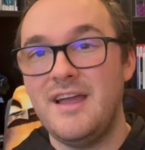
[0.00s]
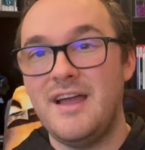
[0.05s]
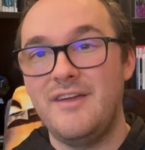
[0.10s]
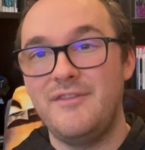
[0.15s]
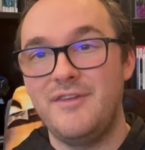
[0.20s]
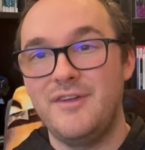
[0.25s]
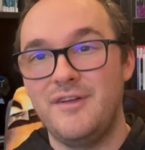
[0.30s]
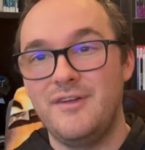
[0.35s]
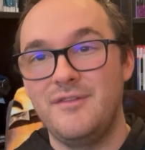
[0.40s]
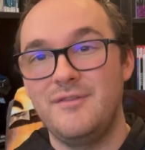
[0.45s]
I
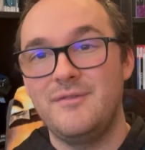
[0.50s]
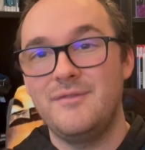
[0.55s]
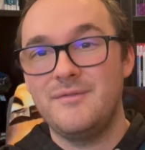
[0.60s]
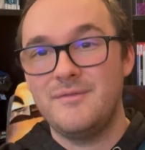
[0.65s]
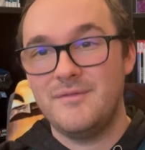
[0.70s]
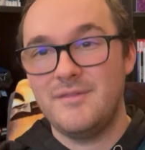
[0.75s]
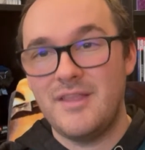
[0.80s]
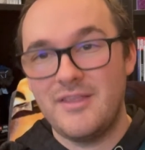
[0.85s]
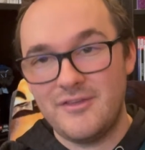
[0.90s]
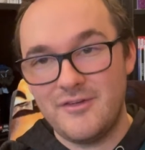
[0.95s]
figured,
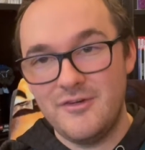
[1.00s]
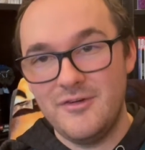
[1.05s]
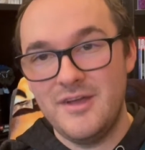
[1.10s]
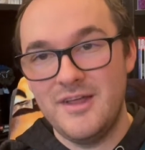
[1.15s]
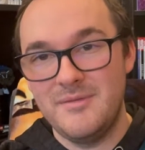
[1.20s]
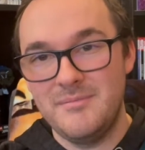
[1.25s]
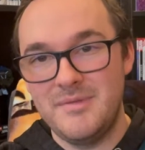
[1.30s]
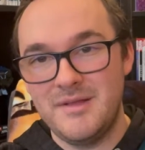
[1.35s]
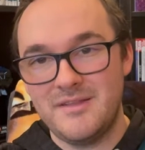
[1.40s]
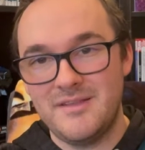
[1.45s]
let's go
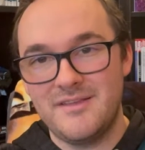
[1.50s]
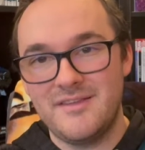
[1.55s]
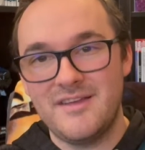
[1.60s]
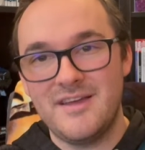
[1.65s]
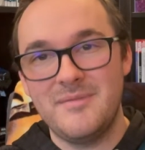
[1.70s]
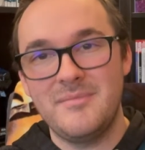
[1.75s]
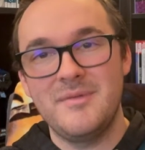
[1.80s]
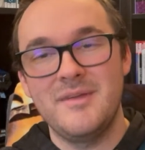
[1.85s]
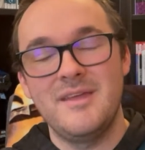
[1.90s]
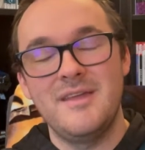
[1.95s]
ahead and pick this
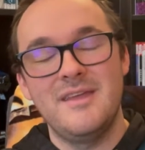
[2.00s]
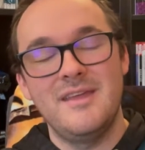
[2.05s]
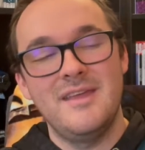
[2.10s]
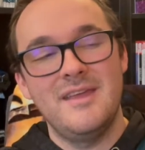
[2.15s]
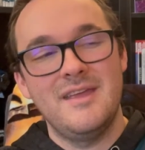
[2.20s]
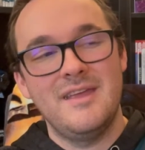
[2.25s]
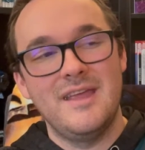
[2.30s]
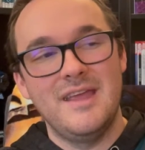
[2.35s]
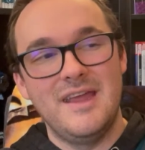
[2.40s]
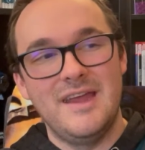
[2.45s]
up.
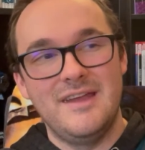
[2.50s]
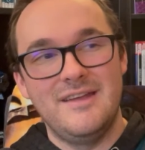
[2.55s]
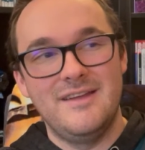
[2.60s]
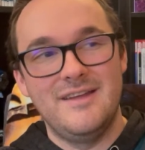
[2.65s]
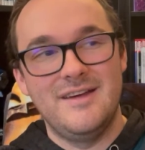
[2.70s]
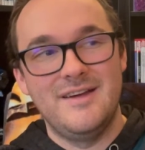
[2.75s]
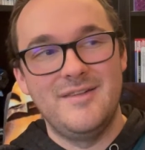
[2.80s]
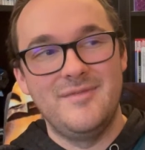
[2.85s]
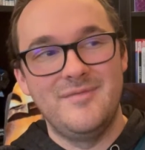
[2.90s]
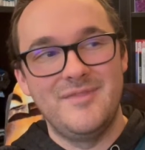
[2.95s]
And
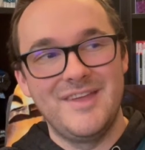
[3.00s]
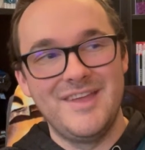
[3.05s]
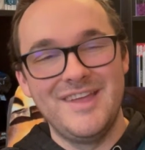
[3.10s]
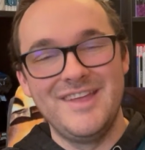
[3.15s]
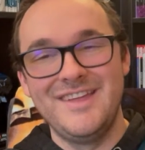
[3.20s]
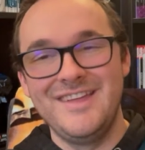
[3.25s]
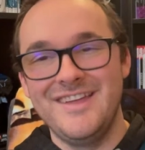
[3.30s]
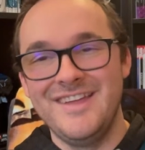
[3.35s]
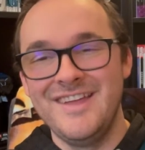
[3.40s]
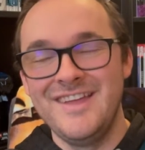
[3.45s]

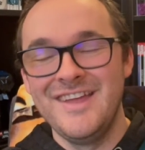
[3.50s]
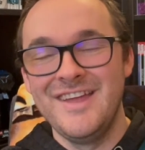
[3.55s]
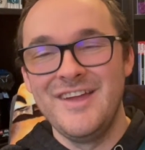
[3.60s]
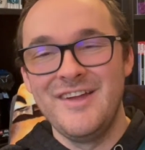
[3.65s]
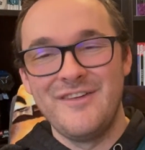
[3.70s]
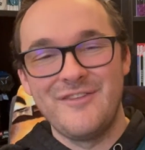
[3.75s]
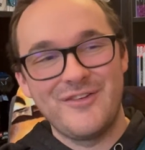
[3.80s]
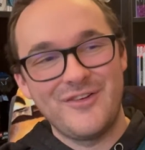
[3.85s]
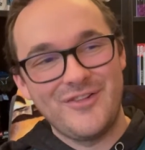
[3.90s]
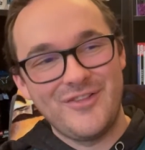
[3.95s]
for
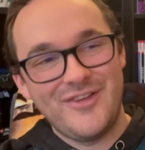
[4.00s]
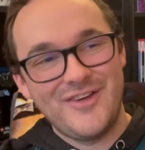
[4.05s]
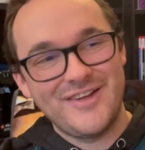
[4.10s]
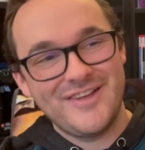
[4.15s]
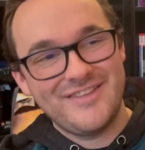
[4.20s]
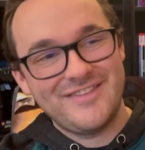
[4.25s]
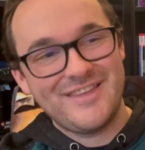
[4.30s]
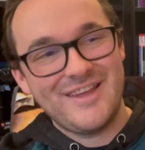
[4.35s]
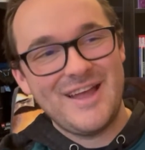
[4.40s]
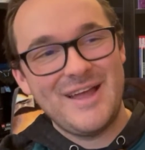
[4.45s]
the
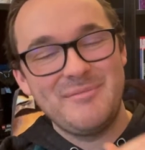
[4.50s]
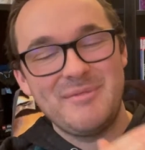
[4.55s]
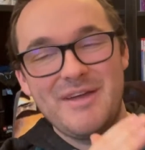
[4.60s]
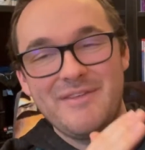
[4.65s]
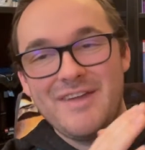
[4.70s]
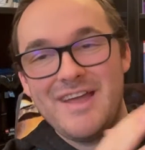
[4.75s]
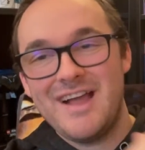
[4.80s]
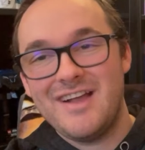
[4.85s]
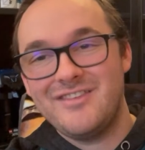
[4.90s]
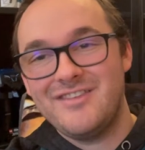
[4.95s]
longest time,
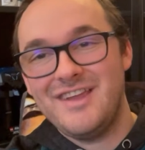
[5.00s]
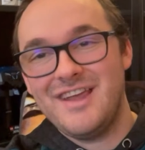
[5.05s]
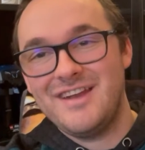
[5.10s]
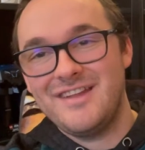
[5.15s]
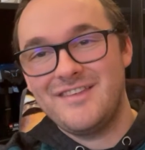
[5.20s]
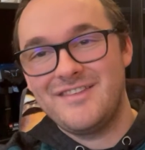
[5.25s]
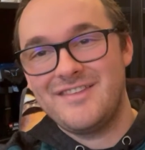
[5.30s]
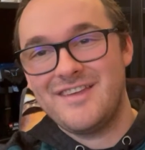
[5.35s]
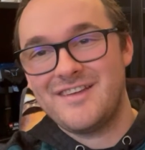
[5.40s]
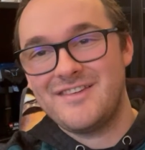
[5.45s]
I've actually had
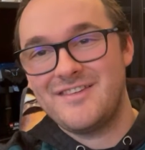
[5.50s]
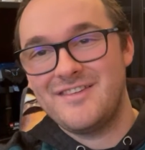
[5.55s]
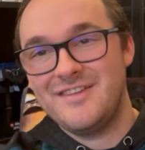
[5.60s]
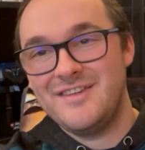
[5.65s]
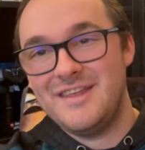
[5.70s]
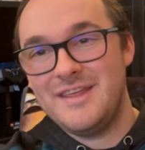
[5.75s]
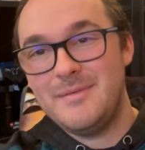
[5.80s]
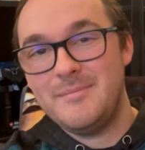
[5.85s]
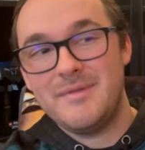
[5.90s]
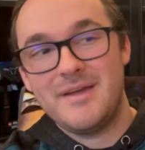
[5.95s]
a section
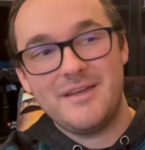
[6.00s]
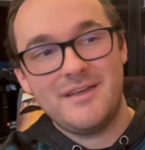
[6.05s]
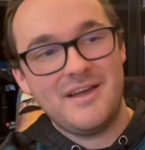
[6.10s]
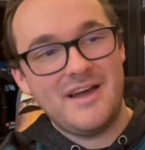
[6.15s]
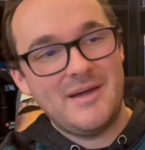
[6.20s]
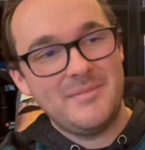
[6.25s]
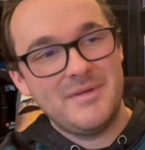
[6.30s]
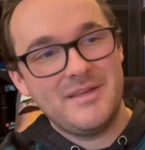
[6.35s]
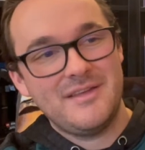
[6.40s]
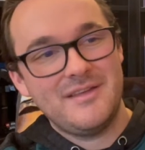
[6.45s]
in my
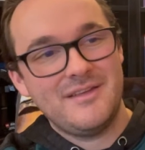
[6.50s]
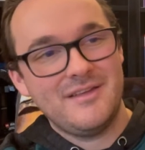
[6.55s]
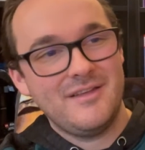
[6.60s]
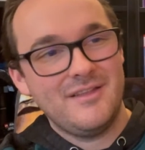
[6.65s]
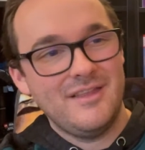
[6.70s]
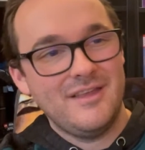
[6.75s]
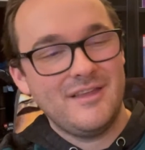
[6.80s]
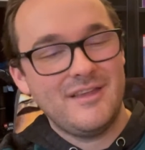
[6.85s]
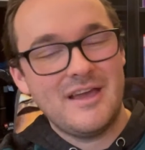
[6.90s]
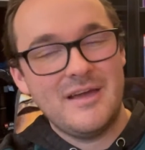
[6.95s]
comic,
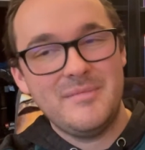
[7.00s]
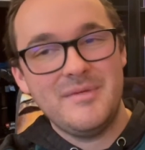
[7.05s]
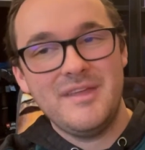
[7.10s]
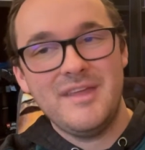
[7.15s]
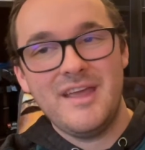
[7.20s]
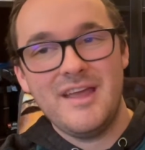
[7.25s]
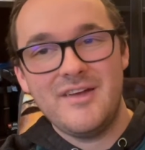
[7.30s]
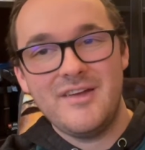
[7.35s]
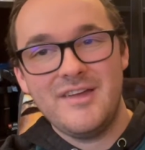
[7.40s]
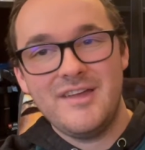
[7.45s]
like,
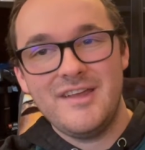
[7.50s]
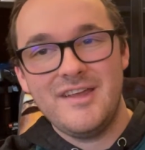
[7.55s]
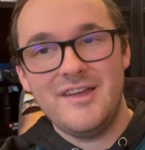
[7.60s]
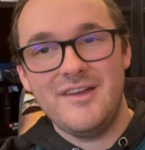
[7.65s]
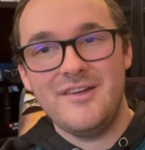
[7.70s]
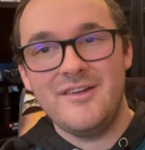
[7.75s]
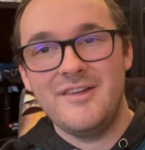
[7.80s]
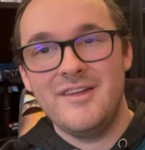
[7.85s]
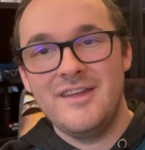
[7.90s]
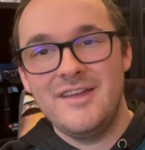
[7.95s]
cubby area
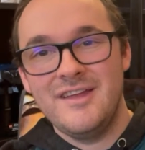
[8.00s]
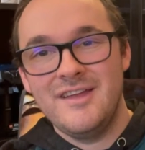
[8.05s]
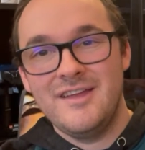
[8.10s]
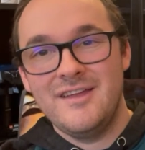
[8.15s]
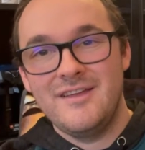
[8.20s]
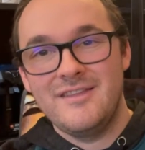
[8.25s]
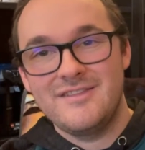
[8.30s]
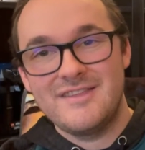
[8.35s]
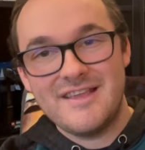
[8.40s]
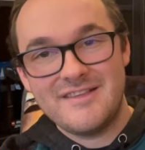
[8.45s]
here,
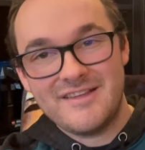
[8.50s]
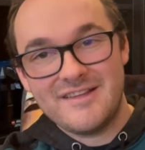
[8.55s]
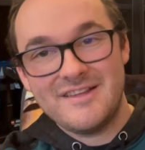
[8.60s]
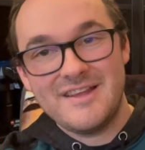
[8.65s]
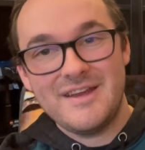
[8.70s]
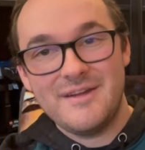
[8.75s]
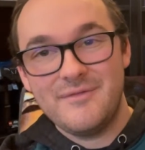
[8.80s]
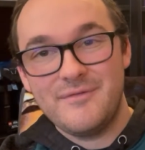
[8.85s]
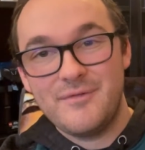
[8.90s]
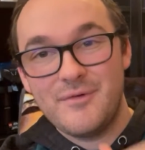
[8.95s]

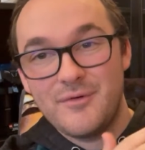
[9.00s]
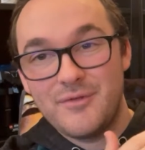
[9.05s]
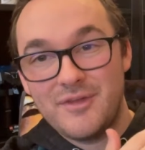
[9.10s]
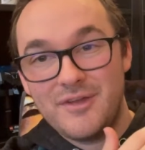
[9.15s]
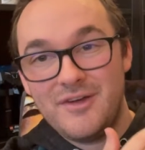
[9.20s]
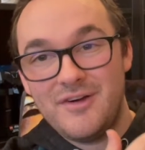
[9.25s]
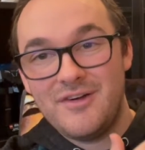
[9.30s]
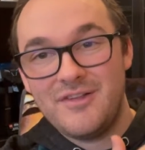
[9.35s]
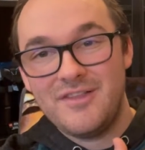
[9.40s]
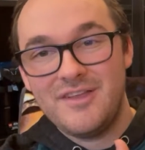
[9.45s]
designated for the
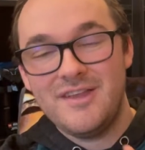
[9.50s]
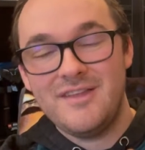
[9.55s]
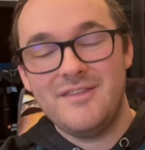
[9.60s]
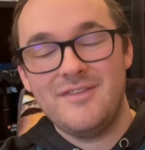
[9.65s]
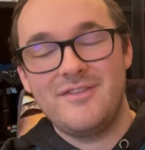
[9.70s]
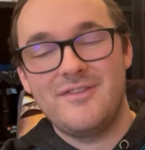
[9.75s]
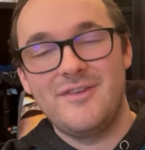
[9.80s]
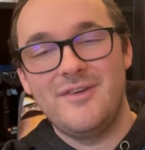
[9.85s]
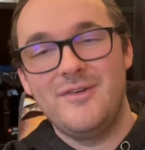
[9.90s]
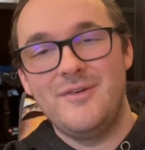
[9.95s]
gauntlet,
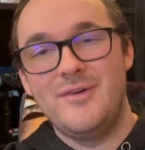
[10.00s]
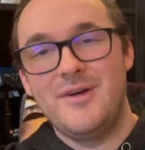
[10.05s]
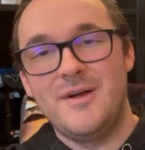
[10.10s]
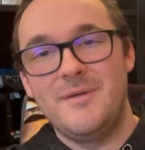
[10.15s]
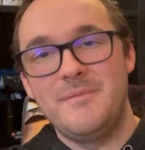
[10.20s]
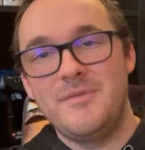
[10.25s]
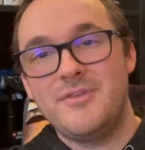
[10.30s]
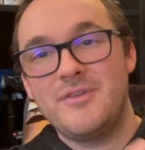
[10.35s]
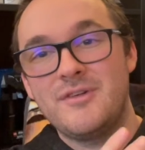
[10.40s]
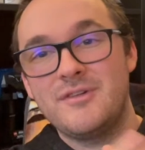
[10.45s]
so
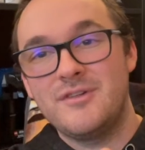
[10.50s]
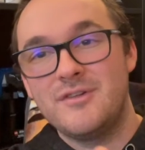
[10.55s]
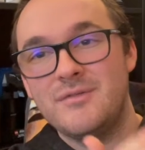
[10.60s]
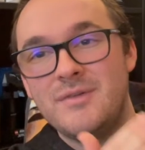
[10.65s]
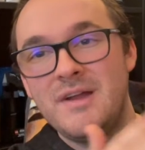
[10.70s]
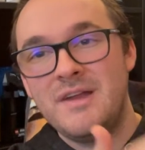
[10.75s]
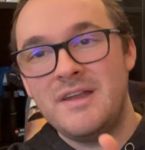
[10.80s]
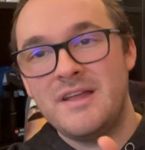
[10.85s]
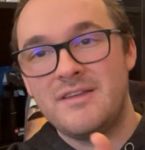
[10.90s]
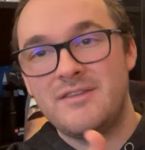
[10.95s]
it's going to go
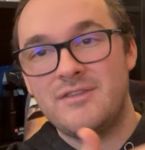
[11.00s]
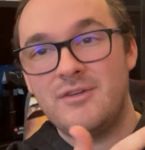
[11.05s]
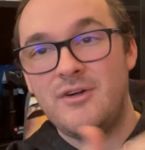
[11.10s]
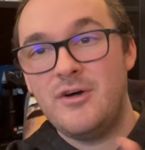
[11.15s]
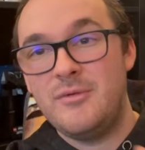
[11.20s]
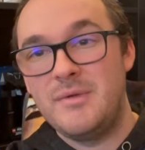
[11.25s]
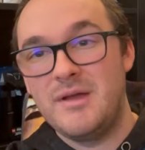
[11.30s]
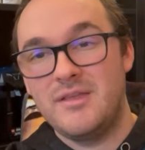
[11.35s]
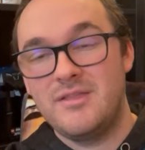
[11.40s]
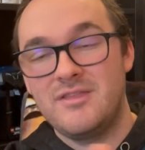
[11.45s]
right next to
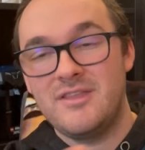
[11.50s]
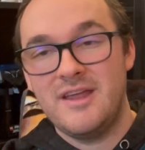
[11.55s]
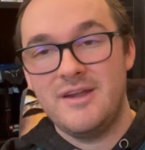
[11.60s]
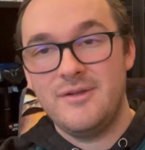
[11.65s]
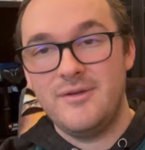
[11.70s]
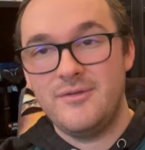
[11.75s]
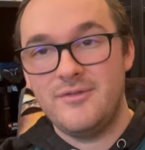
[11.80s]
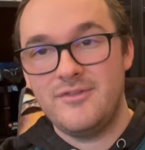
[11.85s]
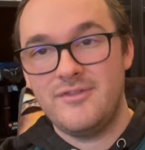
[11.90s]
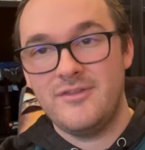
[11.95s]
all my
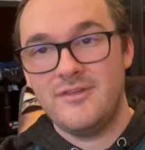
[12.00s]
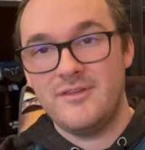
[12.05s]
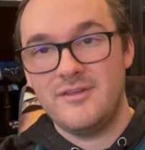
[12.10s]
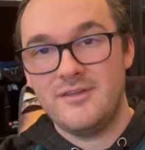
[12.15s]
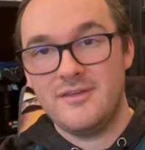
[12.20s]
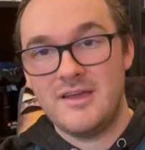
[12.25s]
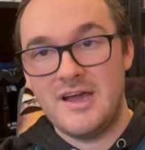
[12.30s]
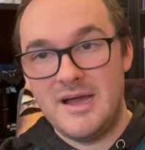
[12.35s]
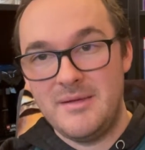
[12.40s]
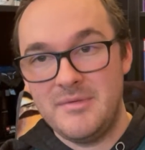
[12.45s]
Thanos
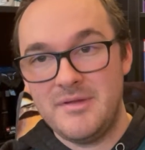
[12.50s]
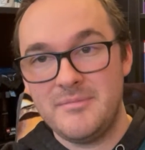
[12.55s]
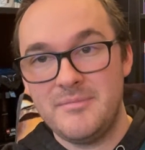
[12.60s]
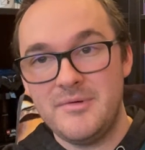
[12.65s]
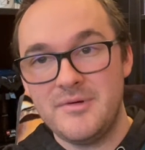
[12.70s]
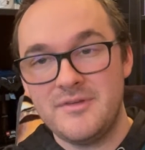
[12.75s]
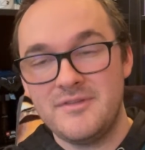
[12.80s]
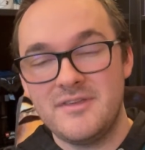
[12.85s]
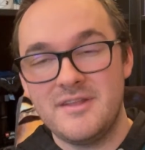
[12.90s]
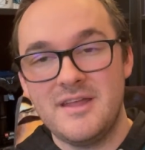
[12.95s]
comic
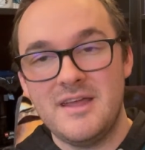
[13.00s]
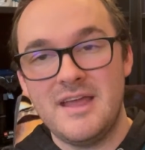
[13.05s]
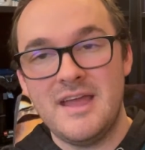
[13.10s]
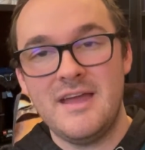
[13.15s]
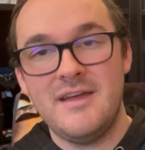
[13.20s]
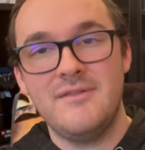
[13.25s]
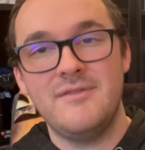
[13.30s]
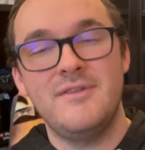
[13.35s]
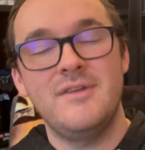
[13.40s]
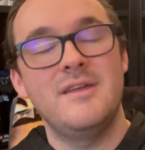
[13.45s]
books that I
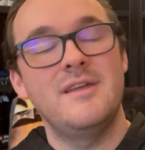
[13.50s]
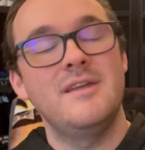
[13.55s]
have,